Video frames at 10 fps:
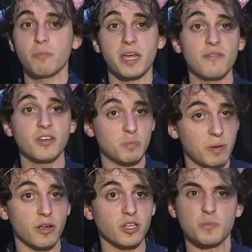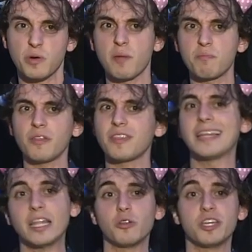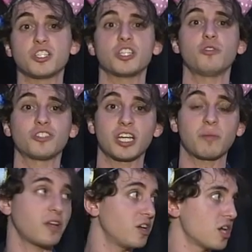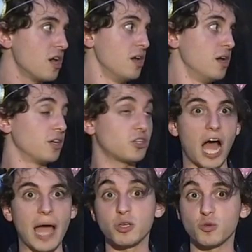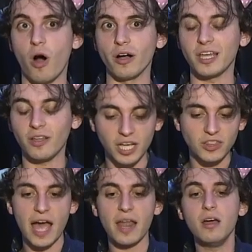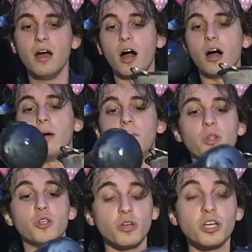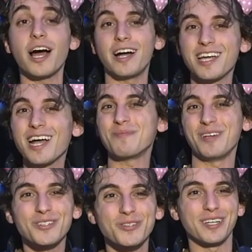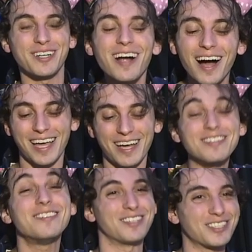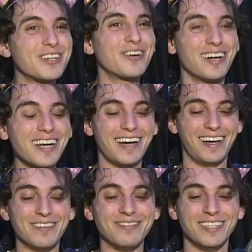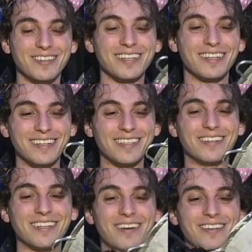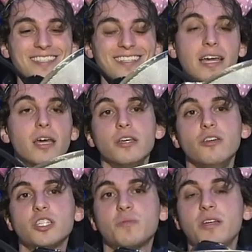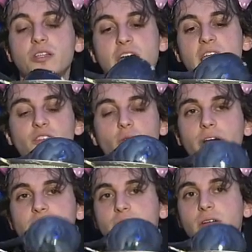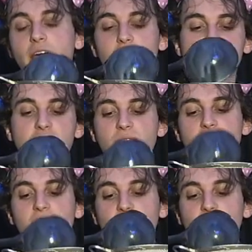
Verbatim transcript: may have experienced Pride Month in literally a single second because time is wonky like that. Um, you can contact me on Twitter. I have a Discord. Um, you can uh, you can also like you can speak in chat if you want to. I understand that